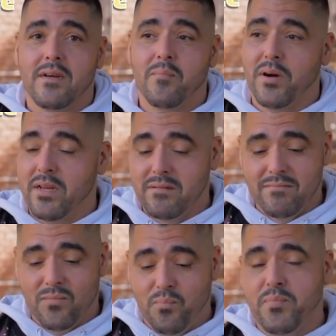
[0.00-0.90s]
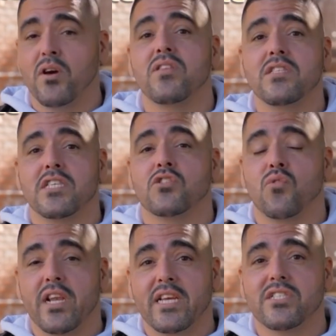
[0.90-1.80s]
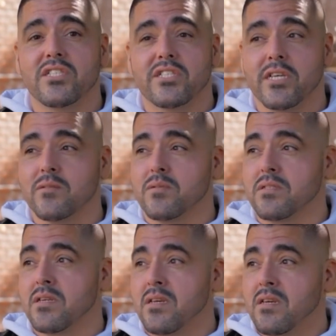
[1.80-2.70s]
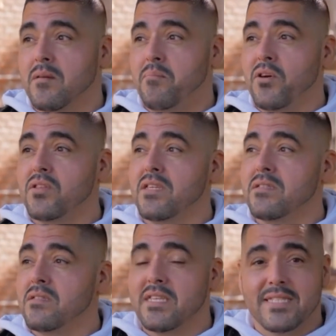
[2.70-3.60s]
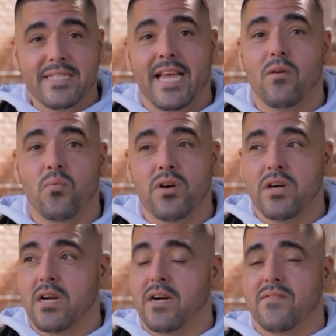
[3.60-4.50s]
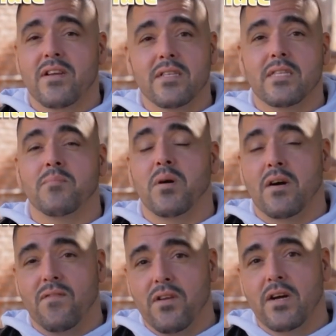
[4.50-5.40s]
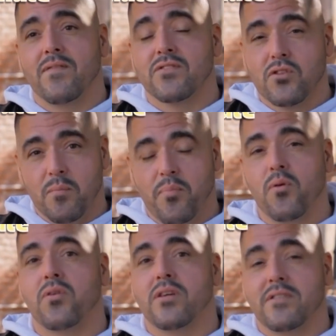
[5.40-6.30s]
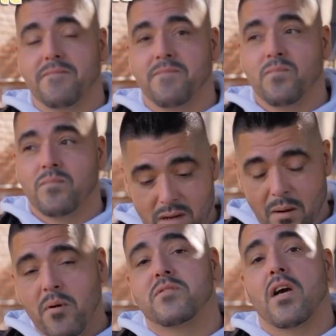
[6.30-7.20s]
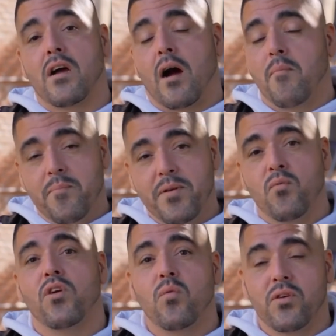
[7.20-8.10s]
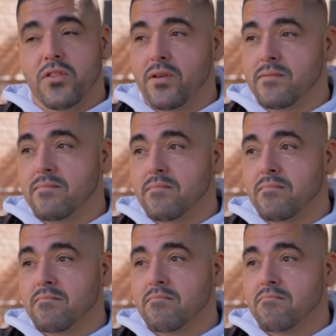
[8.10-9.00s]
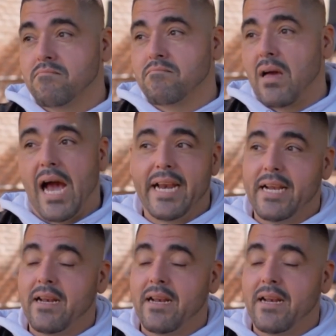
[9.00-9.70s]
But building these relationships, building this network of nothing of love and support, I'm gonna be real with you. I